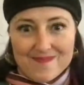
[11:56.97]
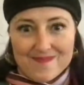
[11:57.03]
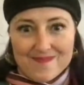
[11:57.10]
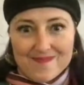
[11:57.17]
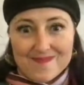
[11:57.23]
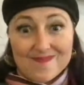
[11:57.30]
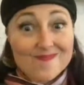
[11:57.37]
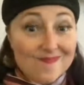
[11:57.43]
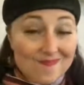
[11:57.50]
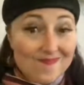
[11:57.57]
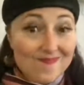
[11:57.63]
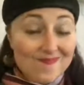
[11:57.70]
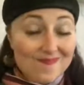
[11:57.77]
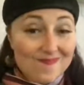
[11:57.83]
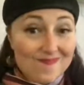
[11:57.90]

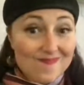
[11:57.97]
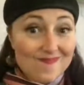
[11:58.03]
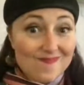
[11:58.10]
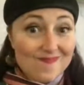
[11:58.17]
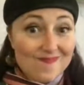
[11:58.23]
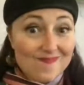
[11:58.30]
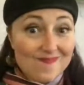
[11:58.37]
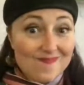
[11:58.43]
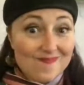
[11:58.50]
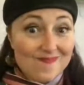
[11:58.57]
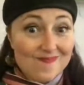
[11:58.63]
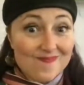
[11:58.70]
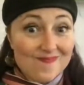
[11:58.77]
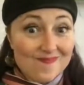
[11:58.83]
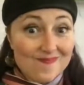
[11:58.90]

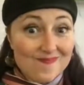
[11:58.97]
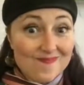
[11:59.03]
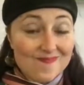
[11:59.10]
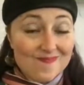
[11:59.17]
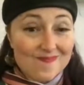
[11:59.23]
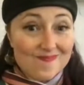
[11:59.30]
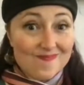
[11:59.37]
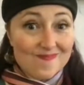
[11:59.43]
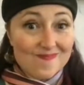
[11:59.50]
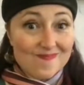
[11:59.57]
No one is speaking in this clip.